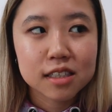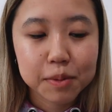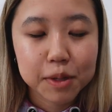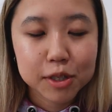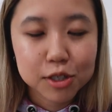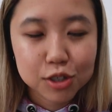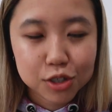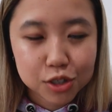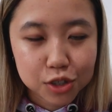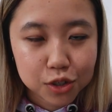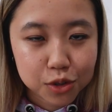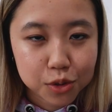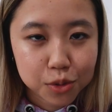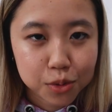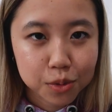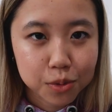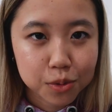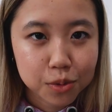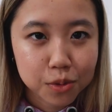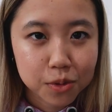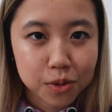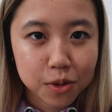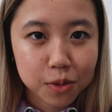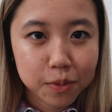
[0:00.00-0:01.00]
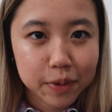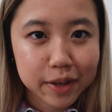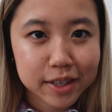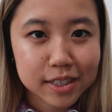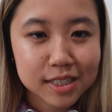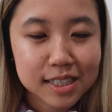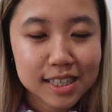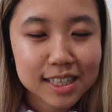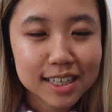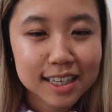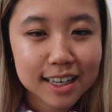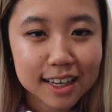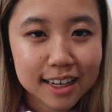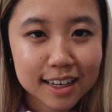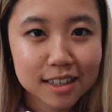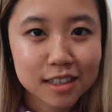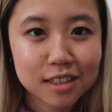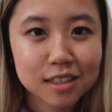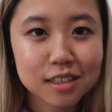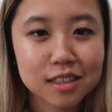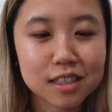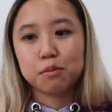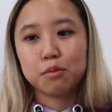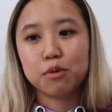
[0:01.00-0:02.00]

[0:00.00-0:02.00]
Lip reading: pitch 2 all the way to the end.